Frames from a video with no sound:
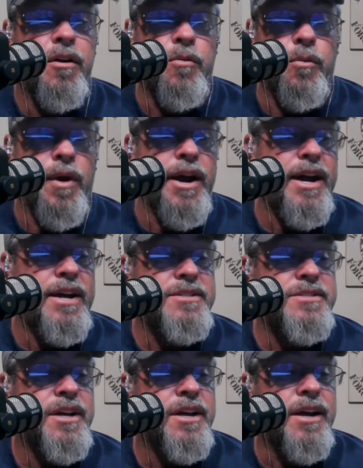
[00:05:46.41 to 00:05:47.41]

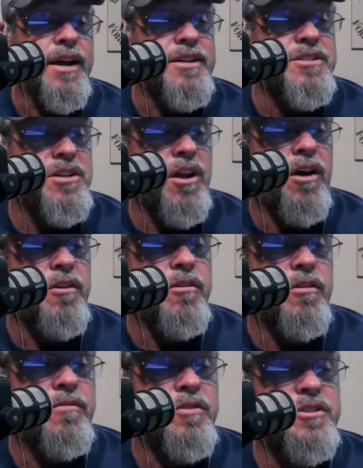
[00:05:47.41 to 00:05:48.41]
raised, and slaughtered
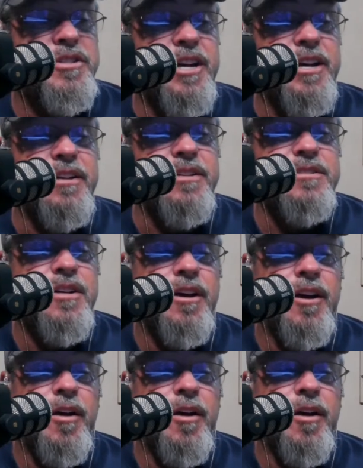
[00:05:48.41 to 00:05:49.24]
overseas,